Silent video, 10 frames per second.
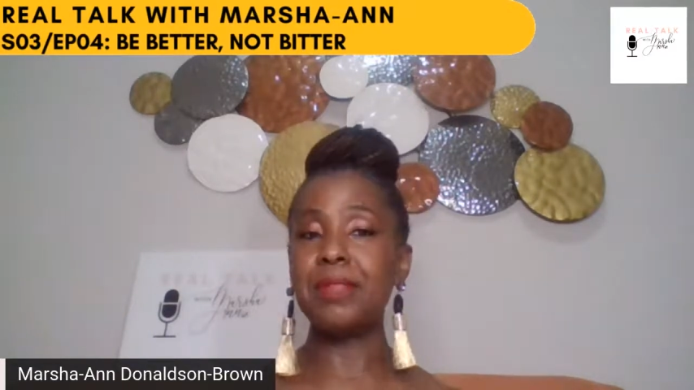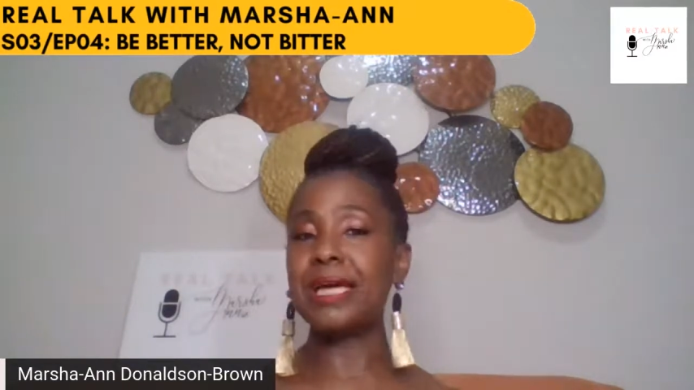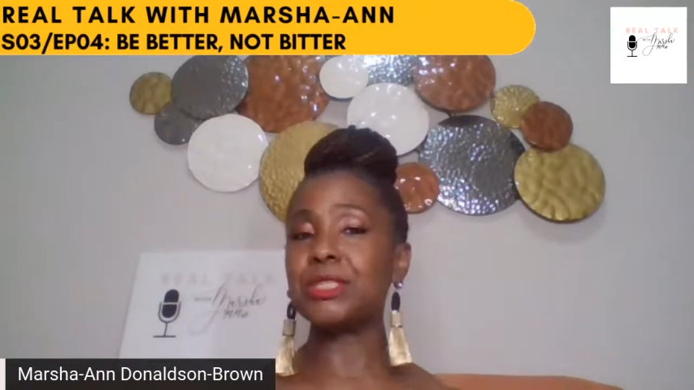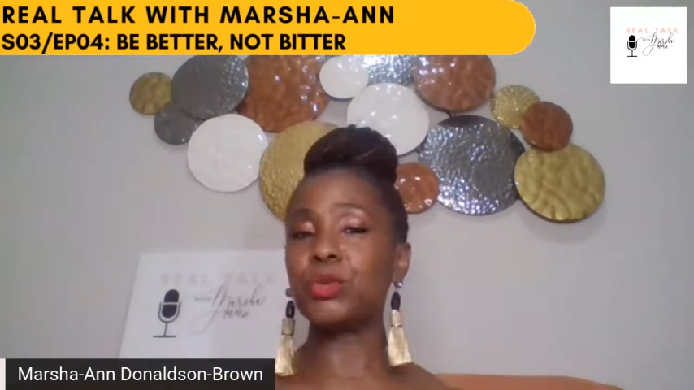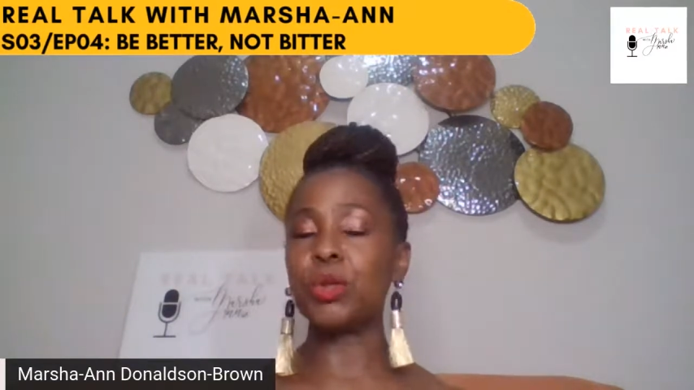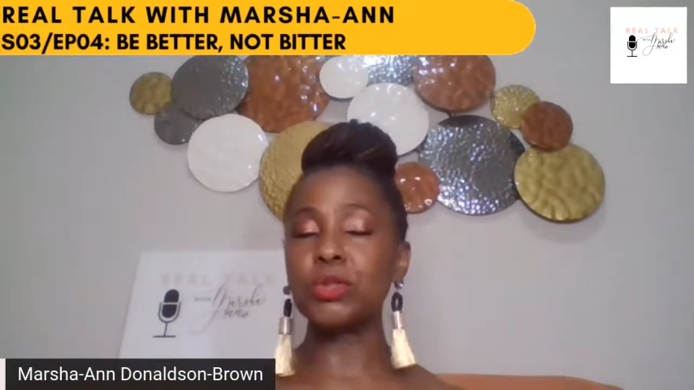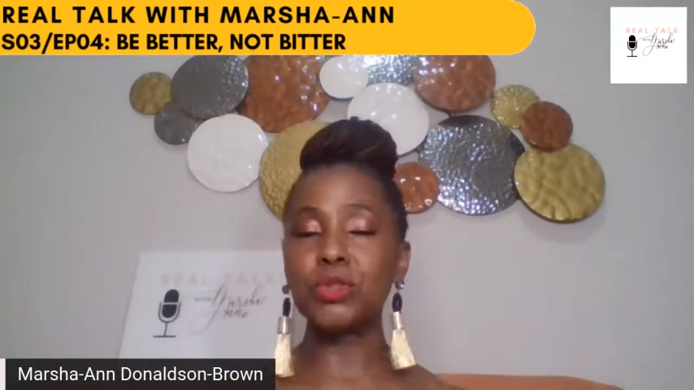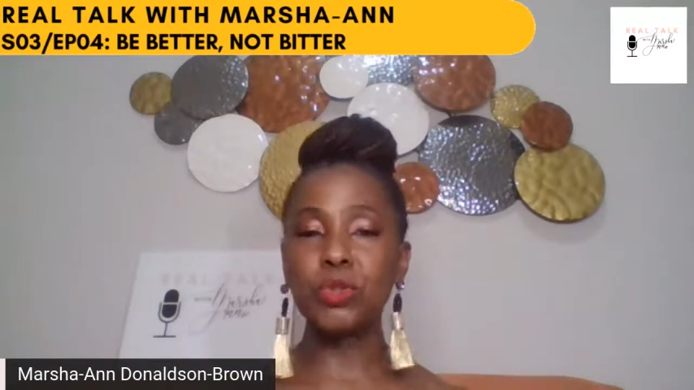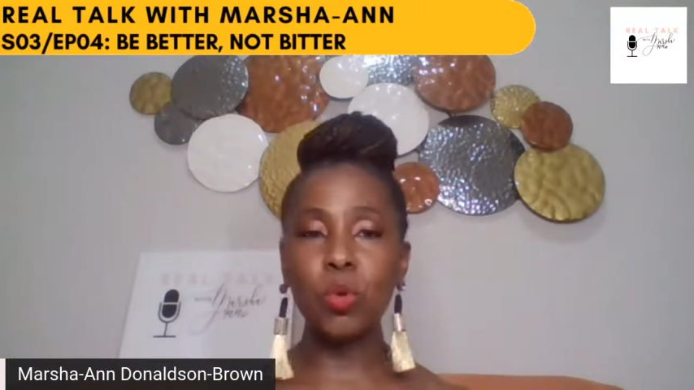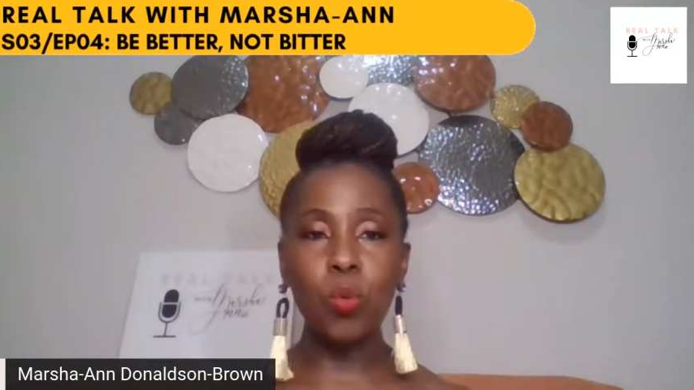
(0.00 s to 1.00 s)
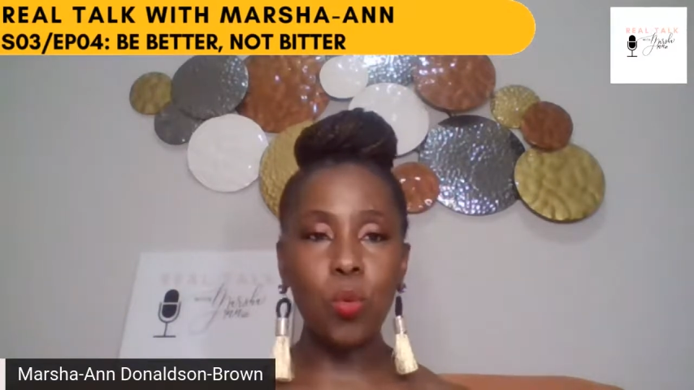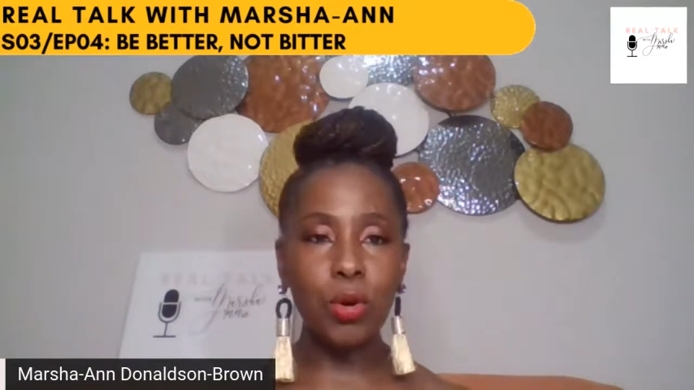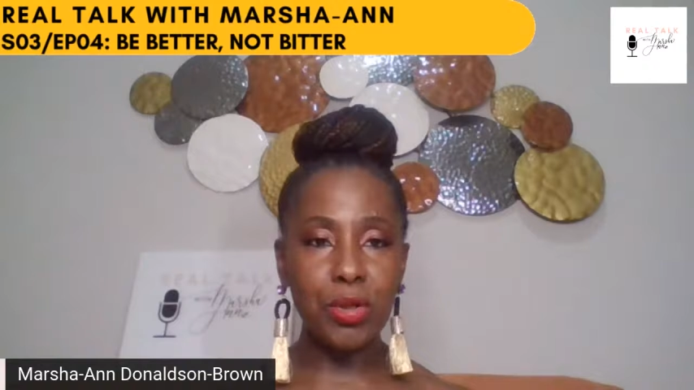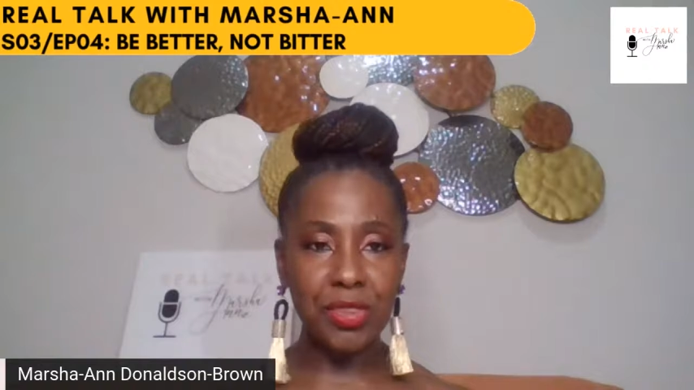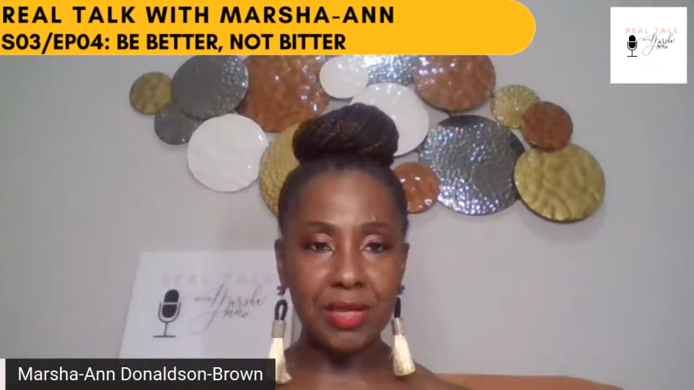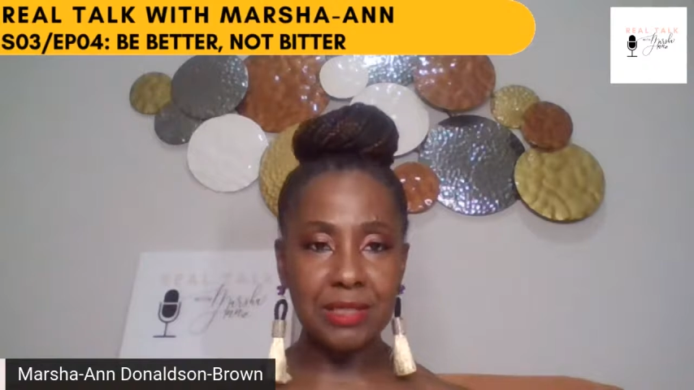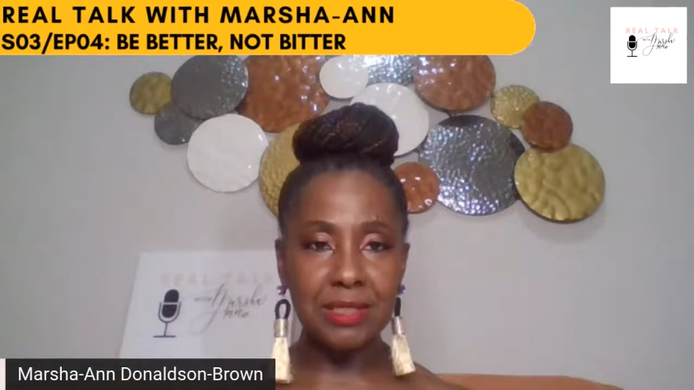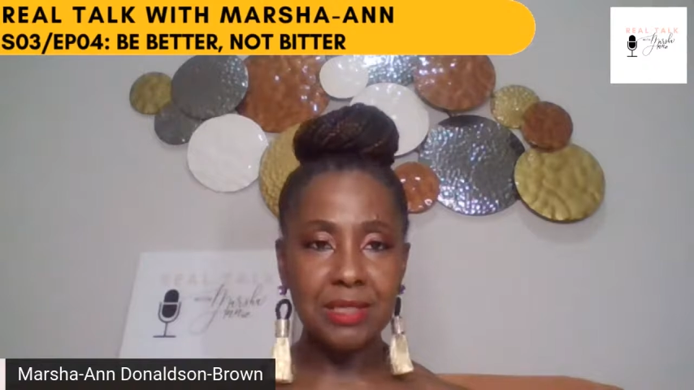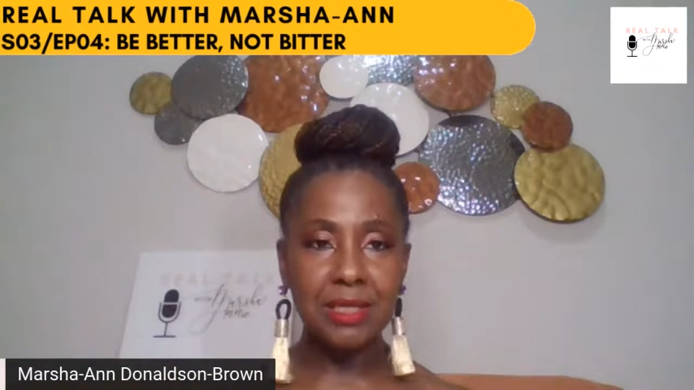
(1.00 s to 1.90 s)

that you are so worth it,